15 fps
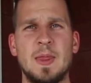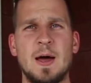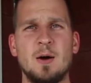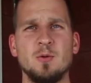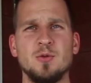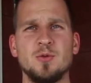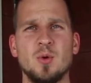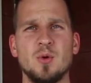
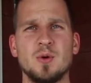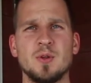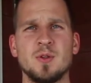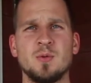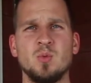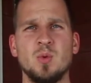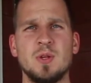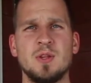
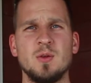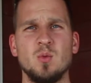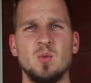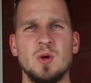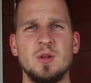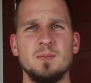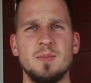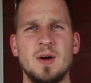outdoors, with the
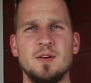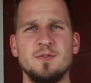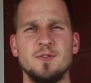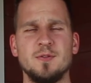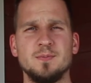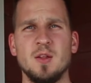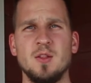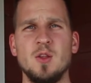wind
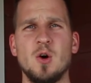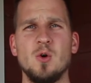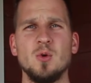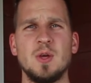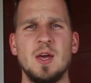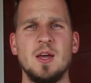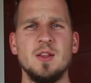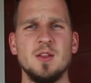muff, no
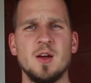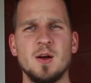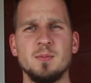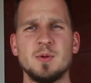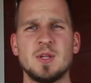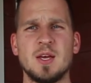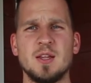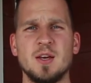gain
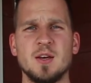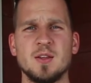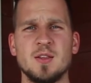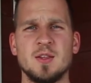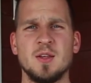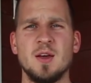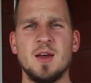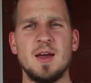knob
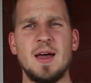settings,